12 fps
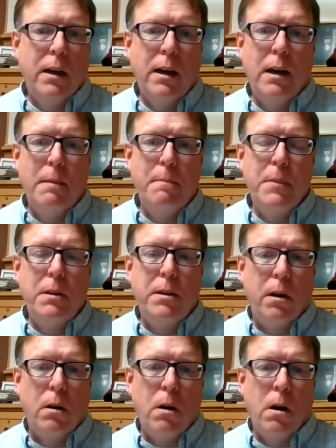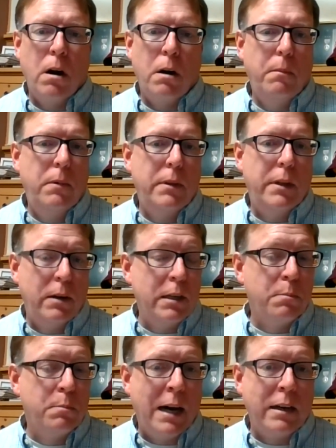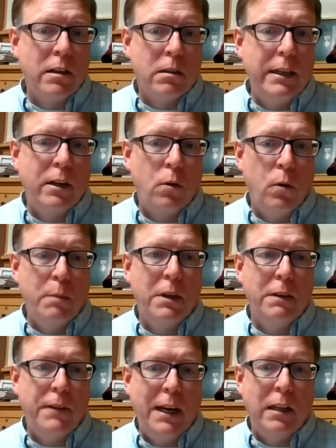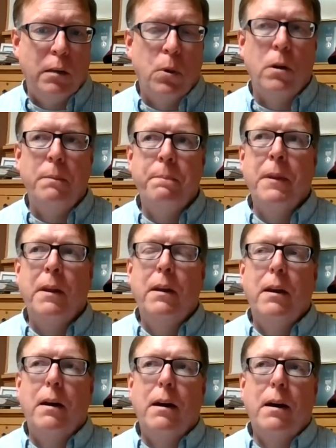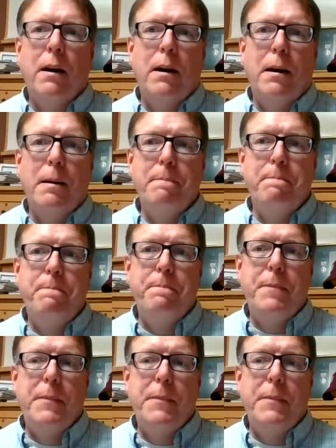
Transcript: There is monitoring equipment available, and